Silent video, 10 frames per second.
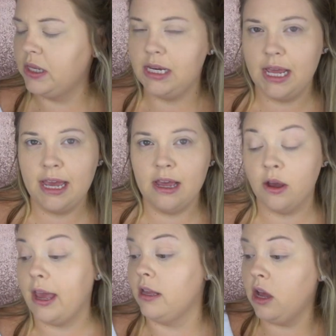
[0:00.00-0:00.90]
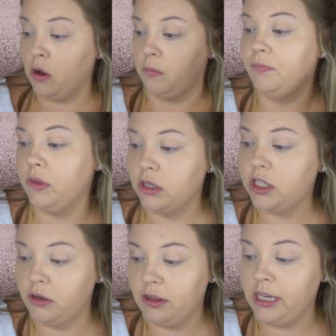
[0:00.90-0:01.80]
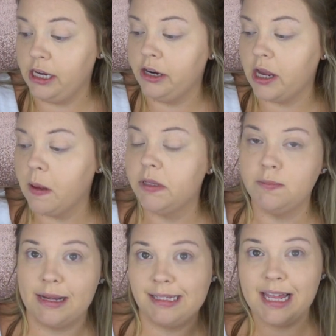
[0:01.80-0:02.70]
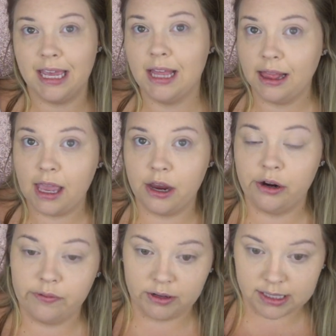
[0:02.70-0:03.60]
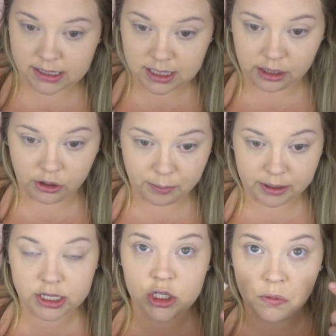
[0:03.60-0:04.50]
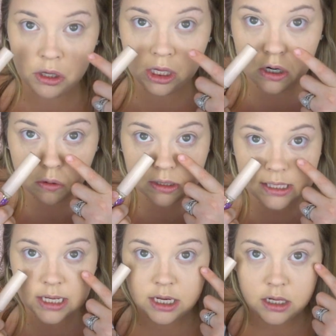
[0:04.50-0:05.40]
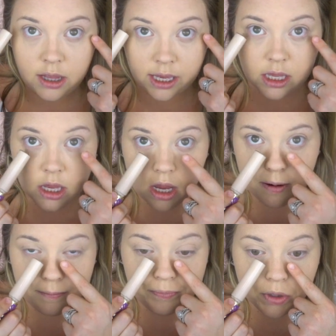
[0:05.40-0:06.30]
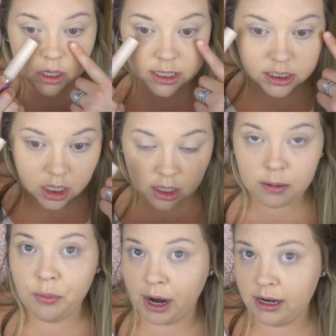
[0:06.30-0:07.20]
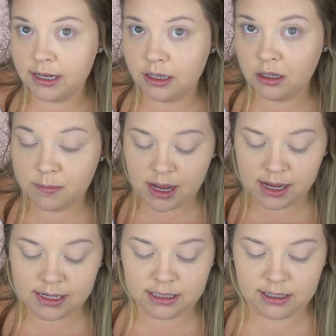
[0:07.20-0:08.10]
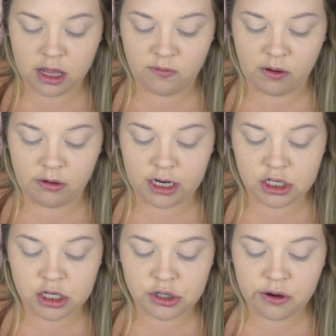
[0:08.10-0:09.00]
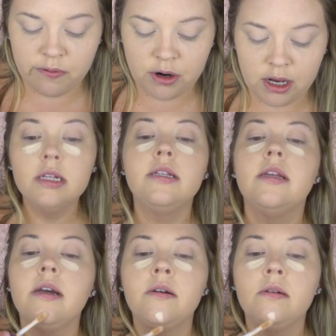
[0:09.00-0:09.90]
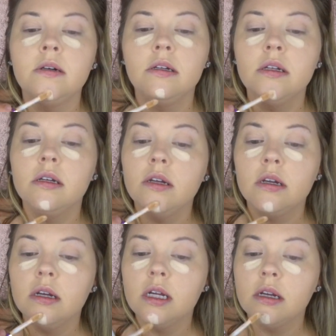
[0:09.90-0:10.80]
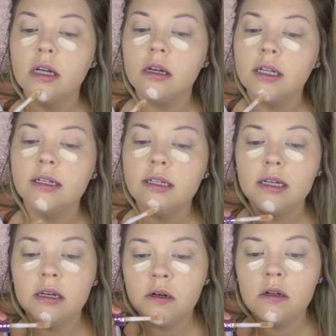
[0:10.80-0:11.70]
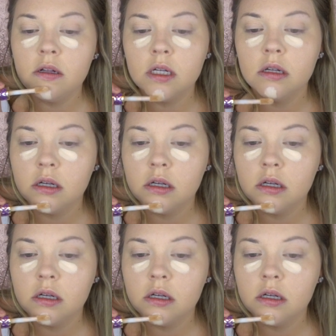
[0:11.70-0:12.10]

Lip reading: Okay, oh, so here comes my second layer of concealer, because you really don't see like a ton of brightness under my eyes because now the foundation's over it. So conceal